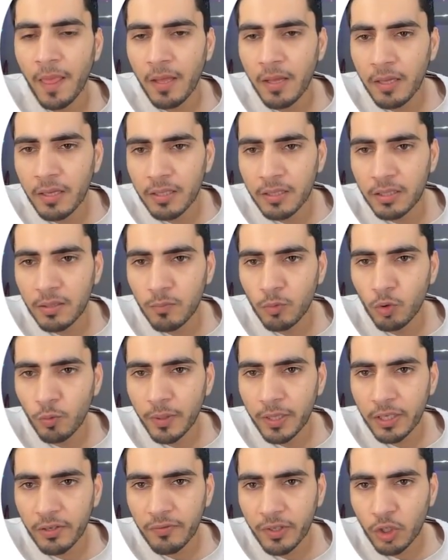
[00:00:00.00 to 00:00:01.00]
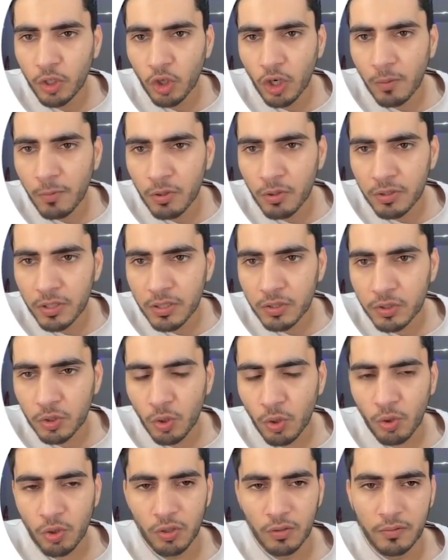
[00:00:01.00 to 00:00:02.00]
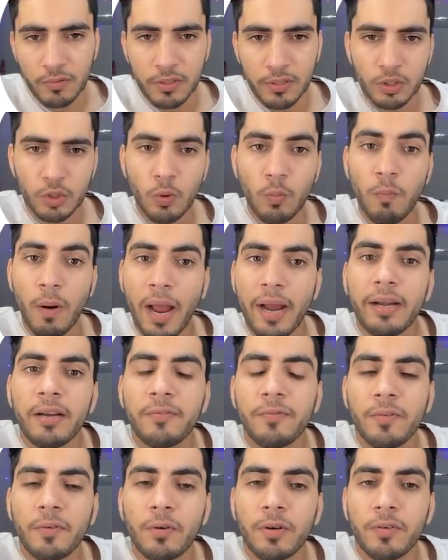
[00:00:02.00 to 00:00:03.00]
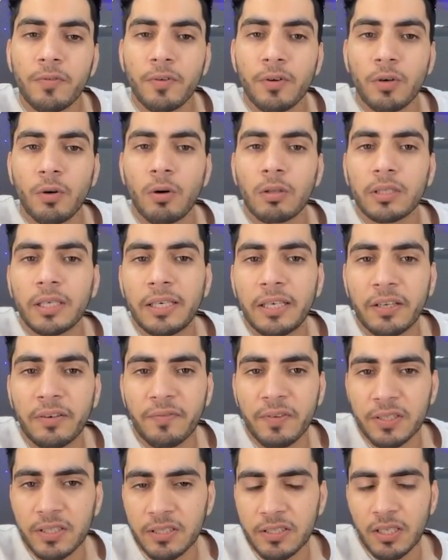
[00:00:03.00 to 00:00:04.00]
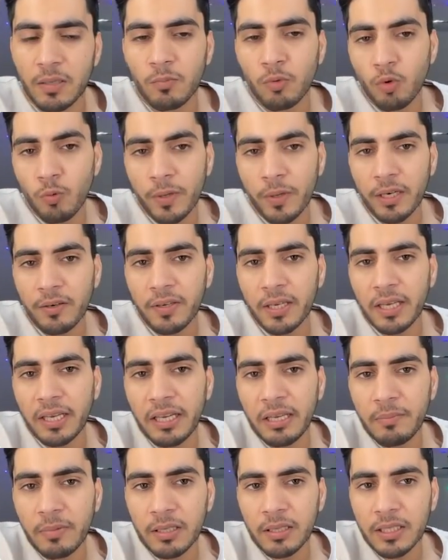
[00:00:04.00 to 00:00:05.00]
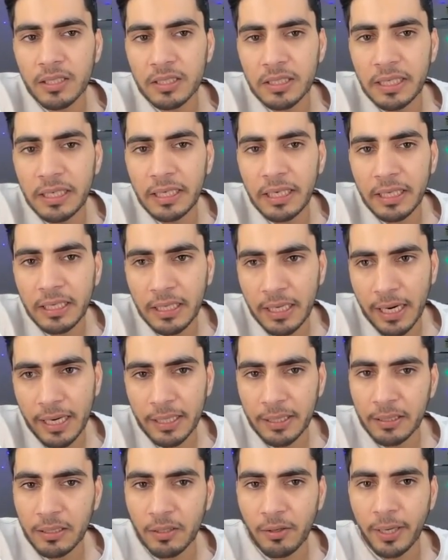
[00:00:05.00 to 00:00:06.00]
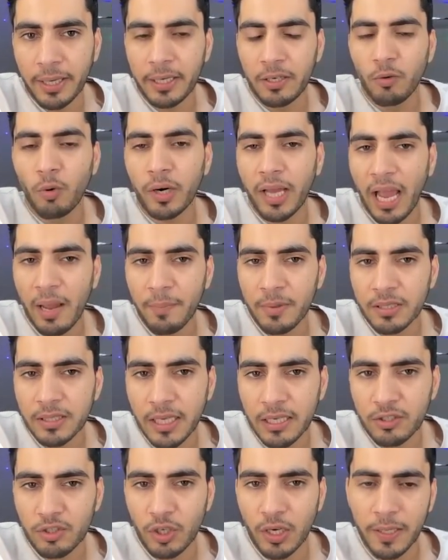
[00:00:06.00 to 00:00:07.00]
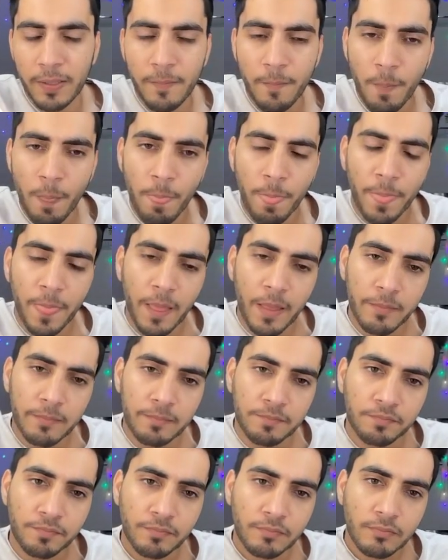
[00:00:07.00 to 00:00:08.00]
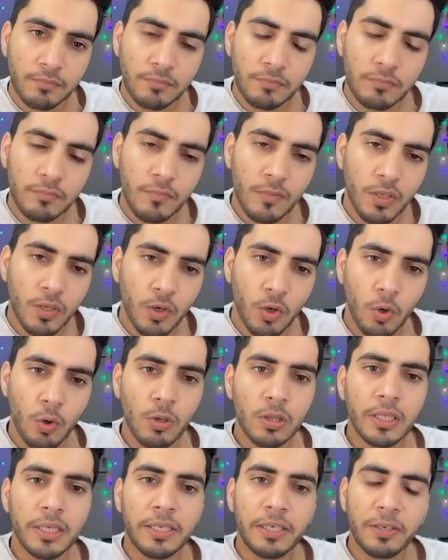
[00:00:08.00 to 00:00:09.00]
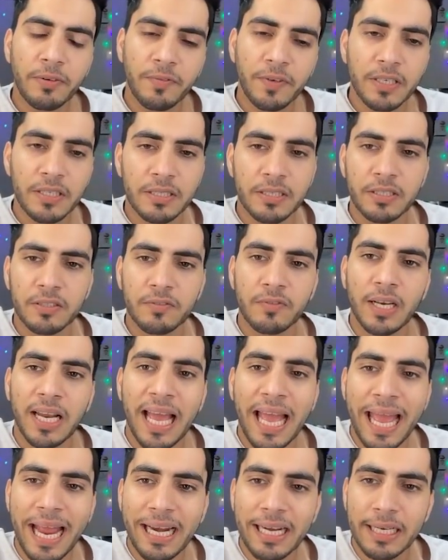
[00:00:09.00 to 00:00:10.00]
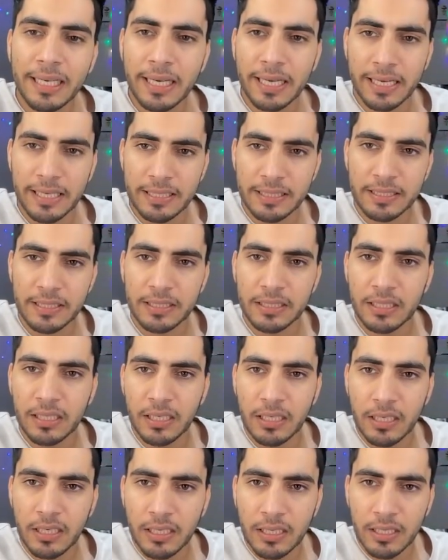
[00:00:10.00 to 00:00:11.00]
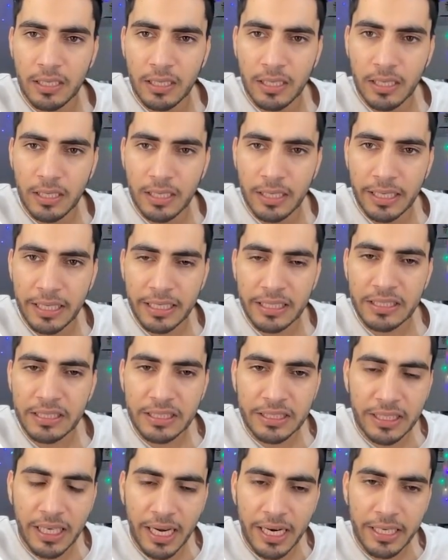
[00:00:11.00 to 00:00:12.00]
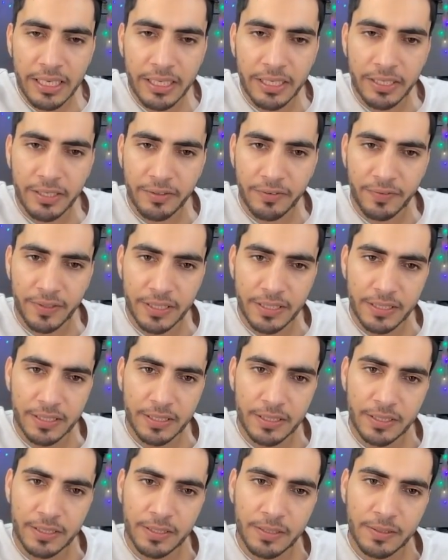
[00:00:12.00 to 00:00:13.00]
the moment we talk about the zone, so by default for all the interfaces, the moment we enable the static NAT, right, what happens actually, all the interfaces will act as inside interface.